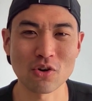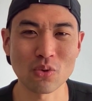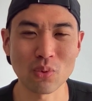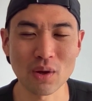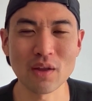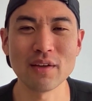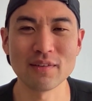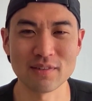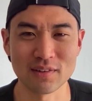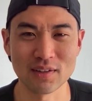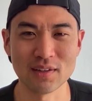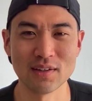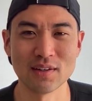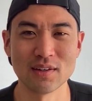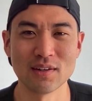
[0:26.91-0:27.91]

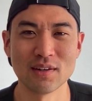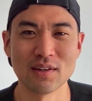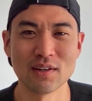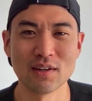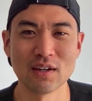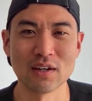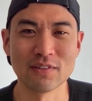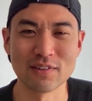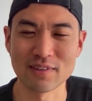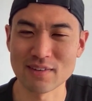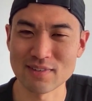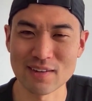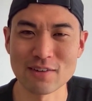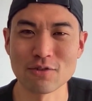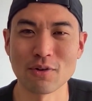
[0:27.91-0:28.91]
quality of a
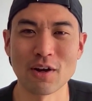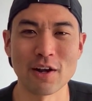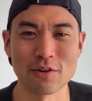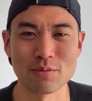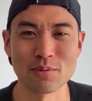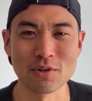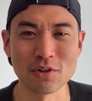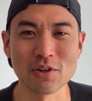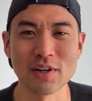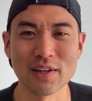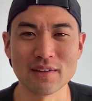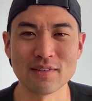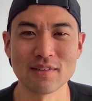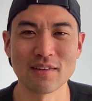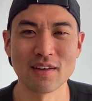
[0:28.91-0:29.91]
successful entrepreneur
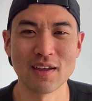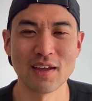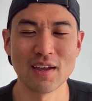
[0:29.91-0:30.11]
is.